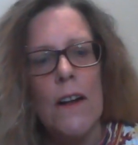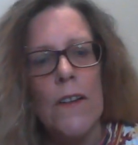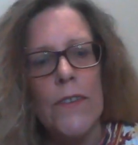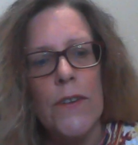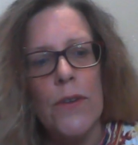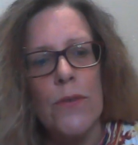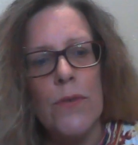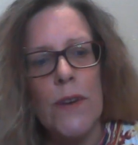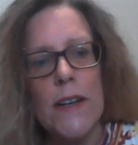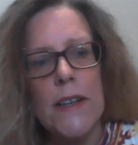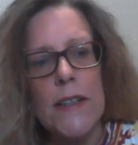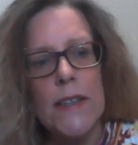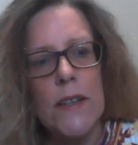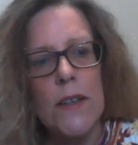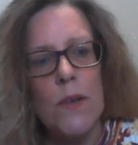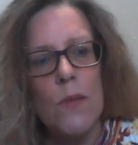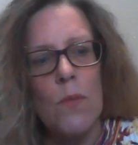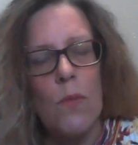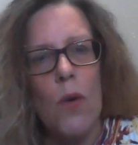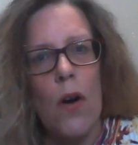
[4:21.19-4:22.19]
The
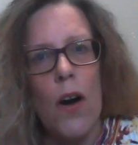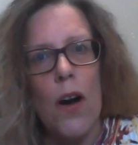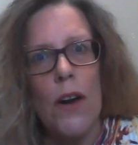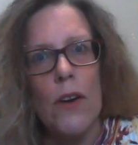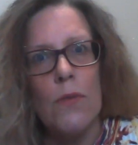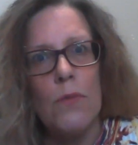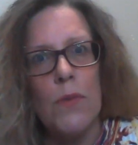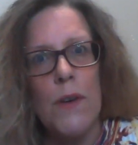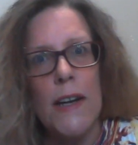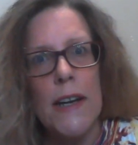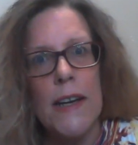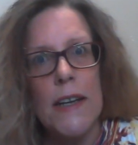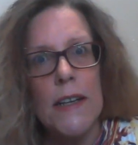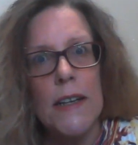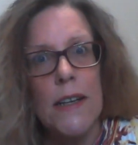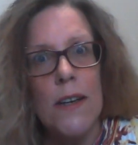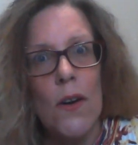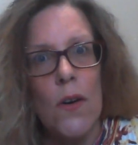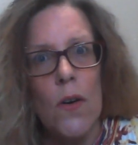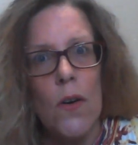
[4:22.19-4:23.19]
reason why we
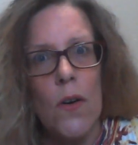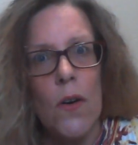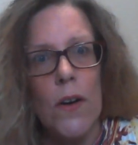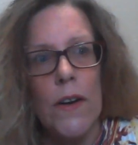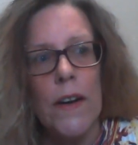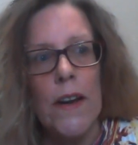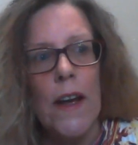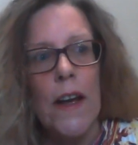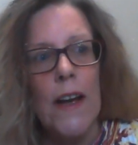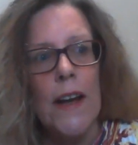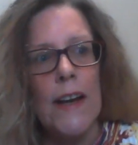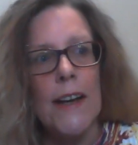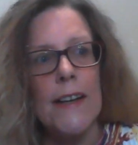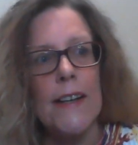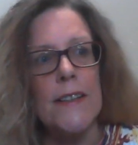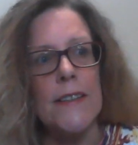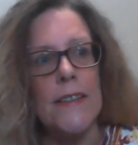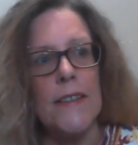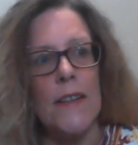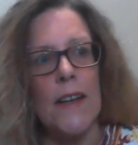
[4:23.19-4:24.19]
yawn
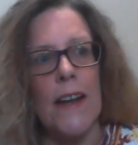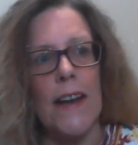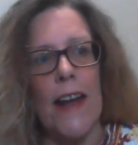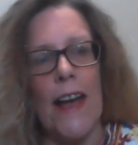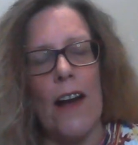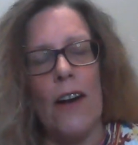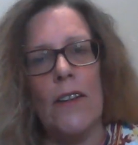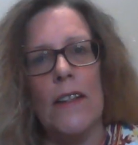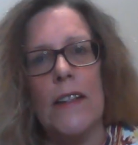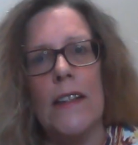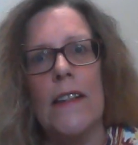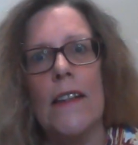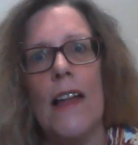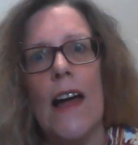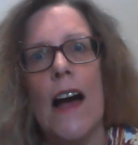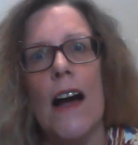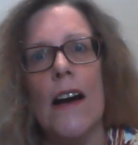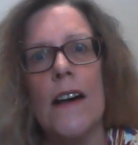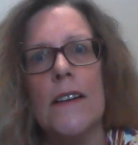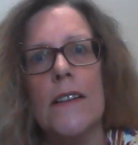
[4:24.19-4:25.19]
is that our
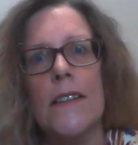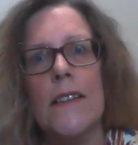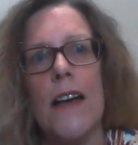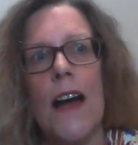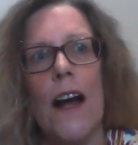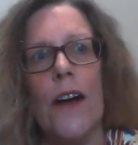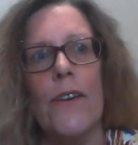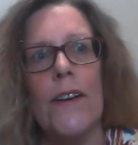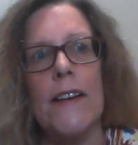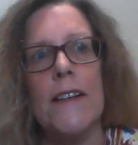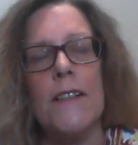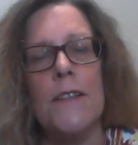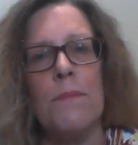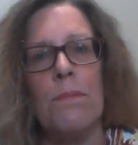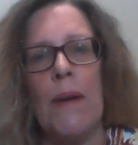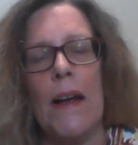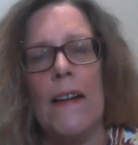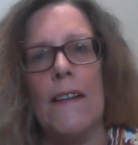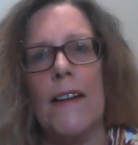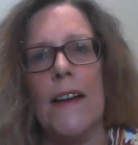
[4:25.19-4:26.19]
lungs are
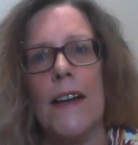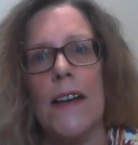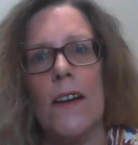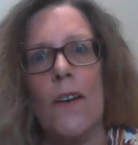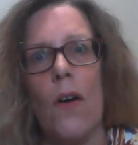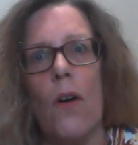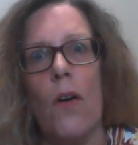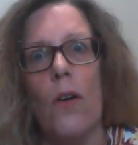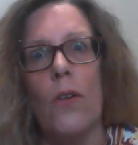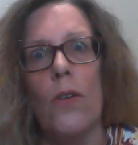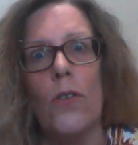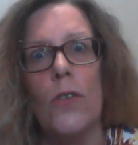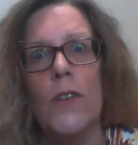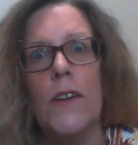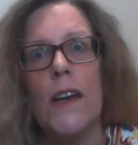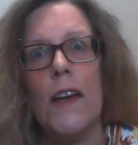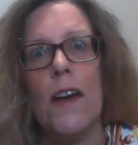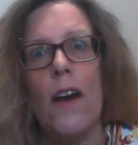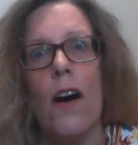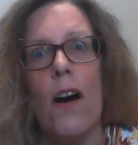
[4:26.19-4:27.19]
expelling all
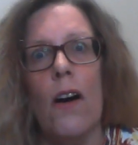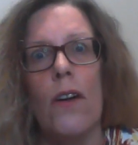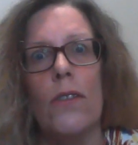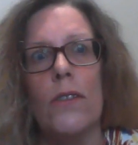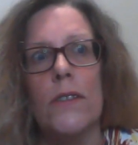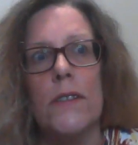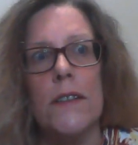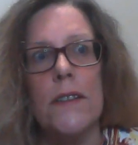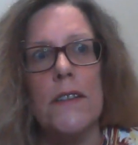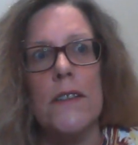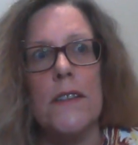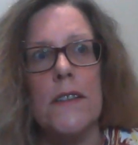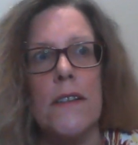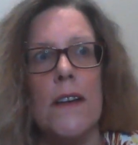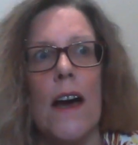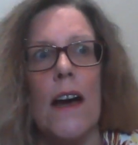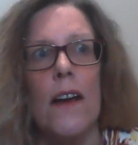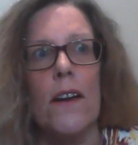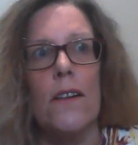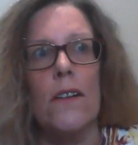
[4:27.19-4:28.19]
the old and
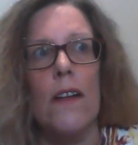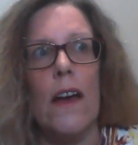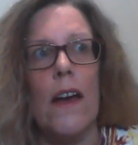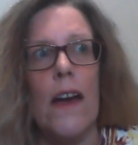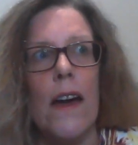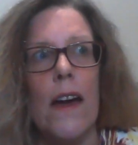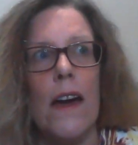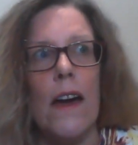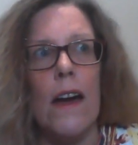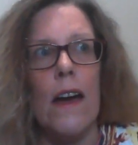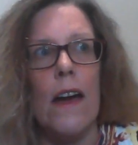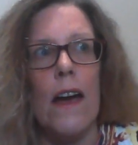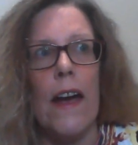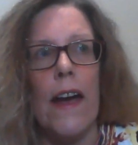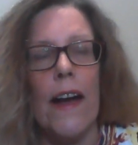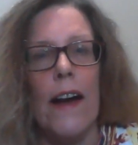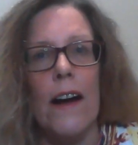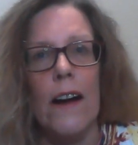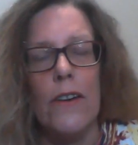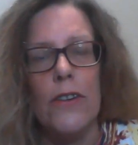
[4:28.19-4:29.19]
stale air
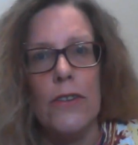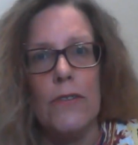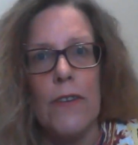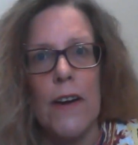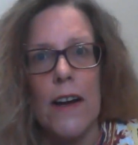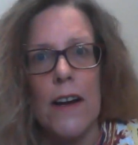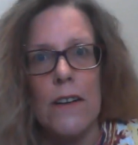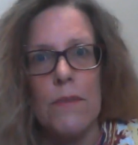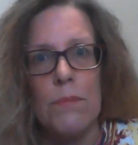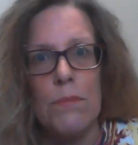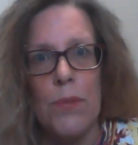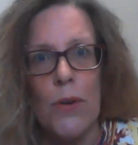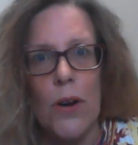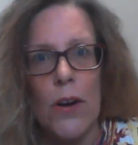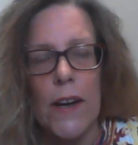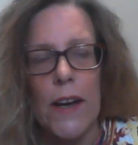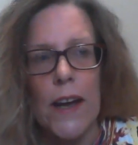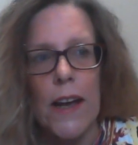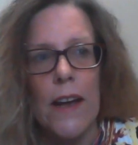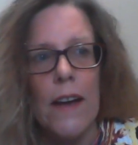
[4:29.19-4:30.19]
out of our
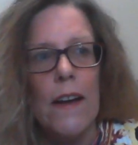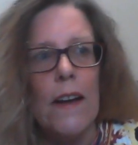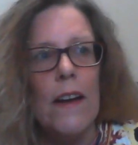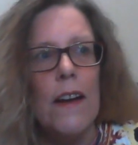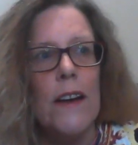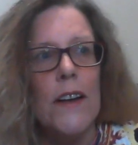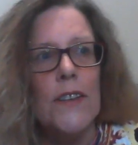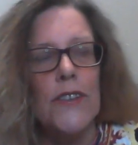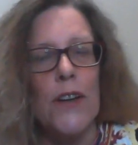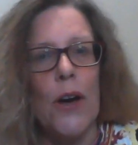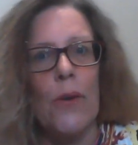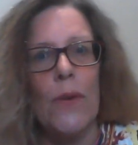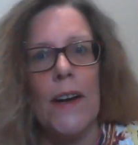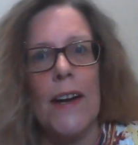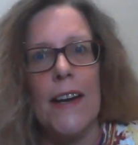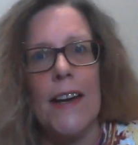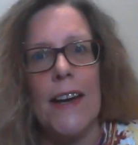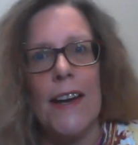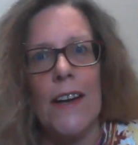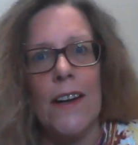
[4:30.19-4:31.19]
body so
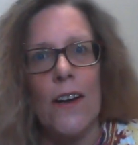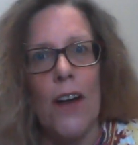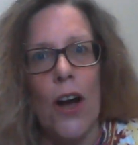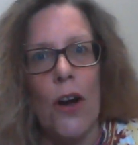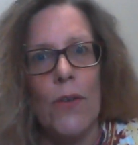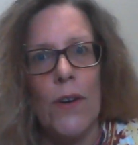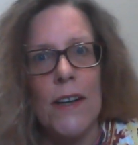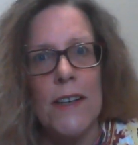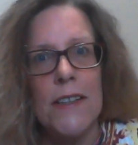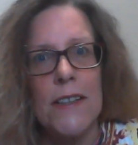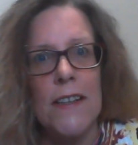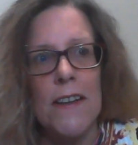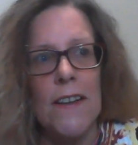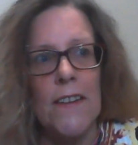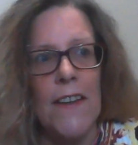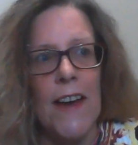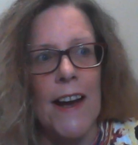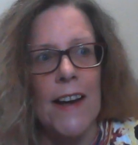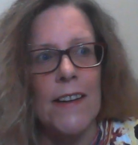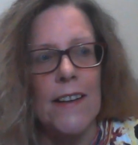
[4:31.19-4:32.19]
it can go into
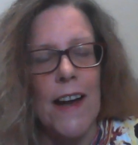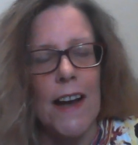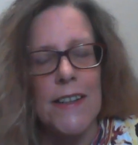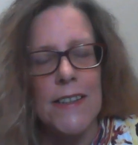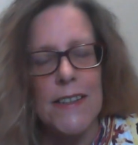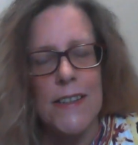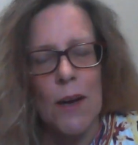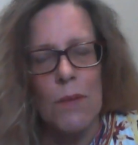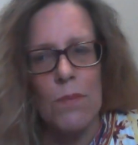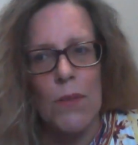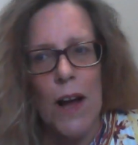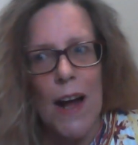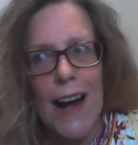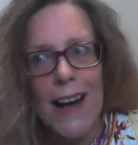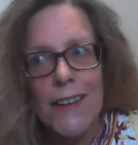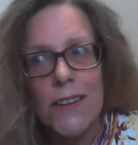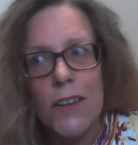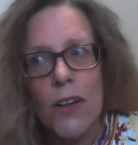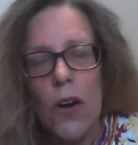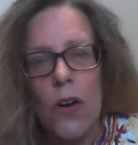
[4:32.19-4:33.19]
that
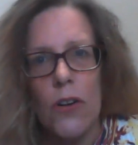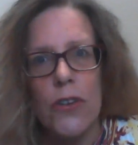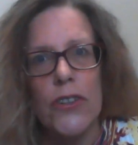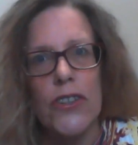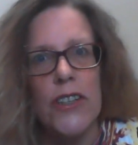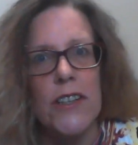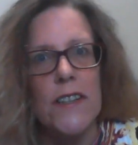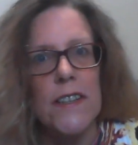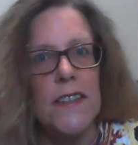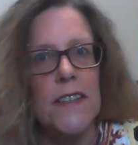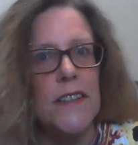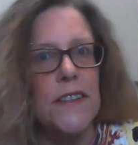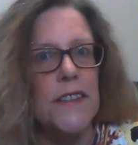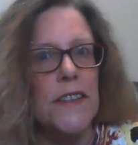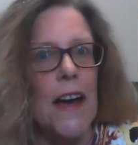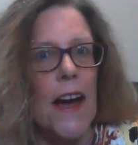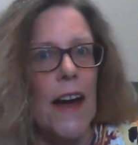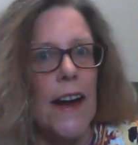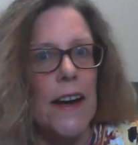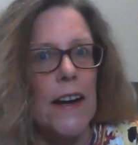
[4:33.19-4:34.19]
sub-unconscious
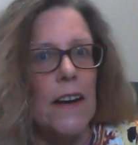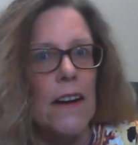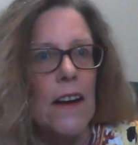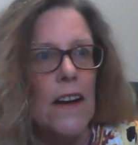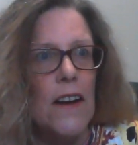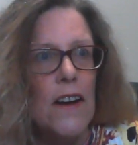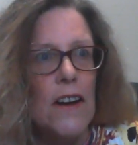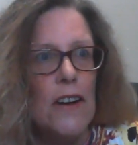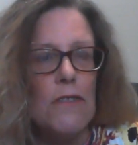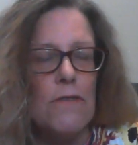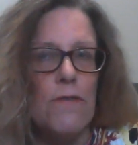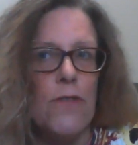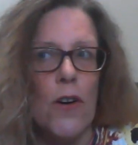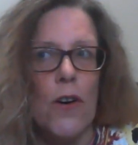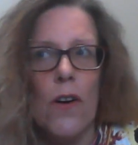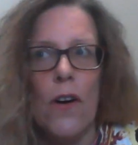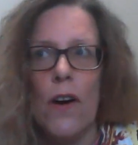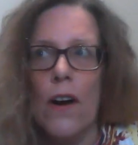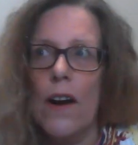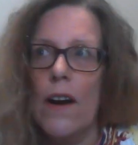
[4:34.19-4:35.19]
state
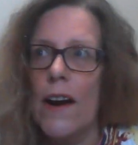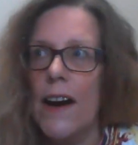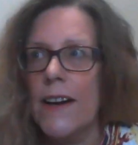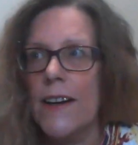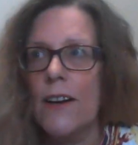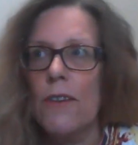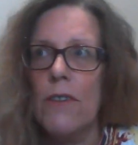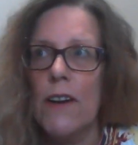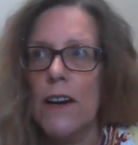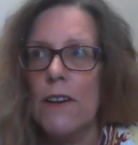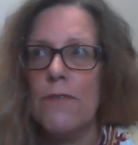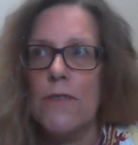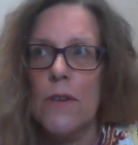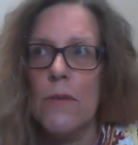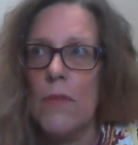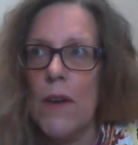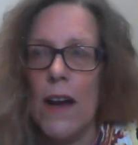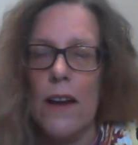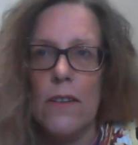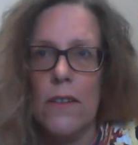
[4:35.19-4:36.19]
for anywhere
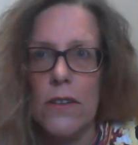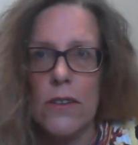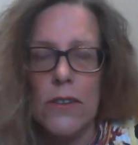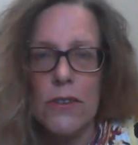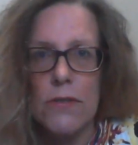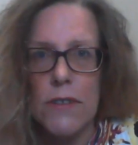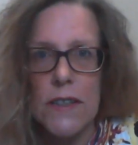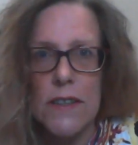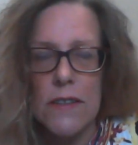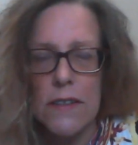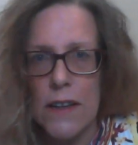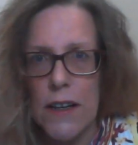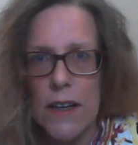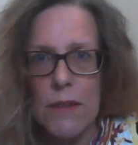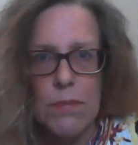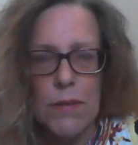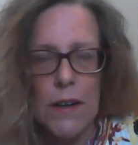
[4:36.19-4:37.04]
from how long do we sleep?